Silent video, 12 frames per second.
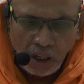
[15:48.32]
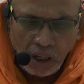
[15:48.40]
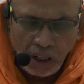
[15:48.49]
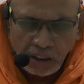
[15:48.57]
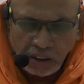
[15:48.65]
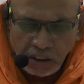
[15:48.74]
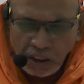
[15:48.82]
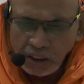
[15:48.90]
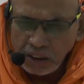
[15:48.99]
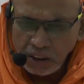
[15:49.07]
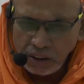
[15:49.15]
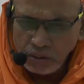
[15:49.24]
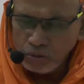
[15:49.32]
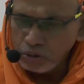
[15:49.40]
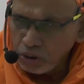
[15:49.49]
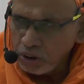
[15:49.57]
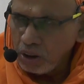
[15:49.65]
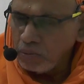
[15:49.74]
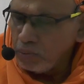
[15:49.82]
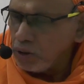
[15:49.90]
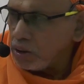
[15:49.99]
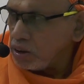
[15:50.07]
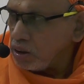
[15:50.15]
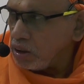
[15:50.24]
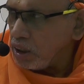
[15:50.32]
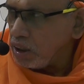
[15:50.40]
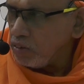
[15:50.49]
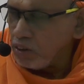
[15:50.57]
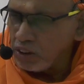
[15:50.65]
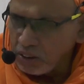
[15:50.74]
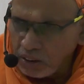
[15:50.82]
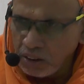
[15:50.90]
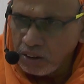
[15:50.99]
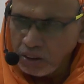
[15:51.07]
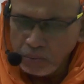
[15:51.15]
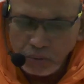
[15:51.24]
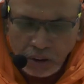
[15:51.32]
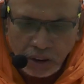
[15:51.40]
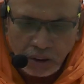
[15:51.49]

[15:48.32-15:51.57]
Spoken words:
I did not get the question, but I have answered something.